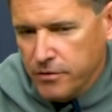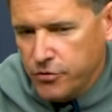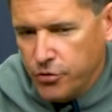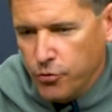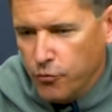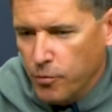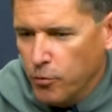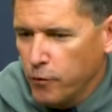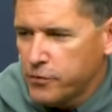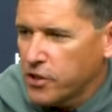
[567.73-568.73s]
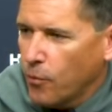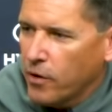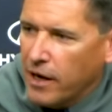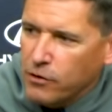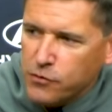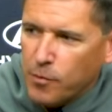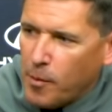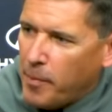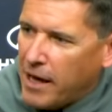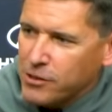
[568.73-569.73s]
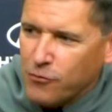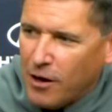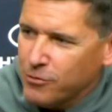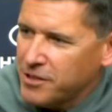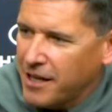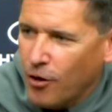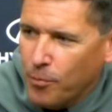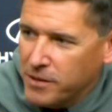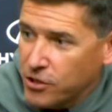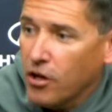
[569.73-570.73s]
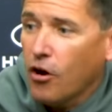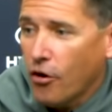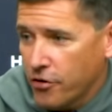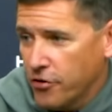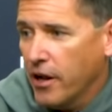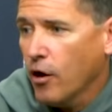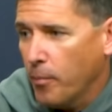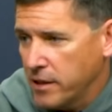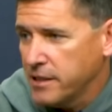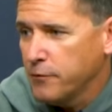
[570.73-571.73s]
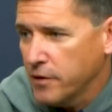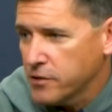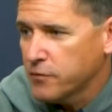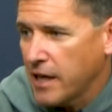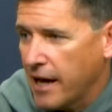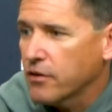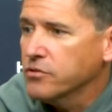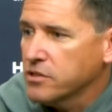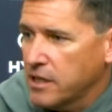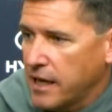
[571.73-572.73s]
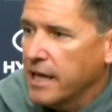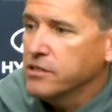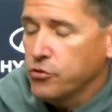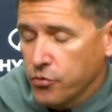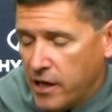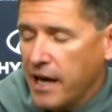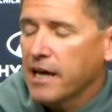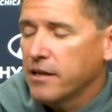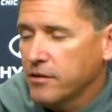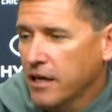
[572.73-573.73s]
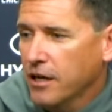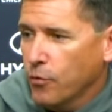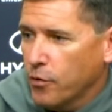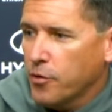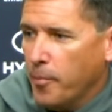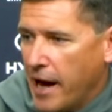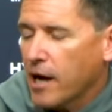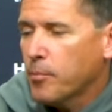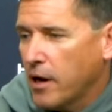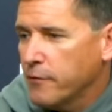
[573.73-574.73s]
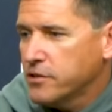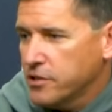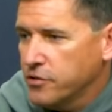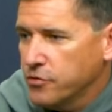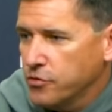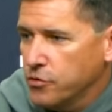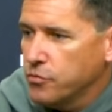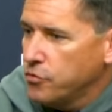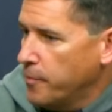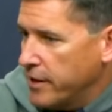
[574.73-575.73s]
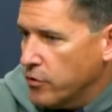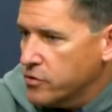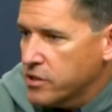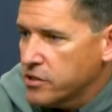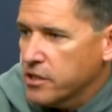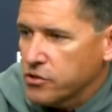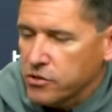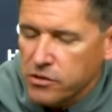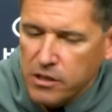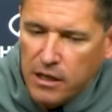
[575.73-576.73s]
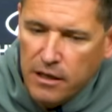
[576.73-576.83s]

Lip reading: Do you remove someone else from a pass route to help? It's harder to help on defensive tackles than end. You can with a back, but obviously you make those decisions.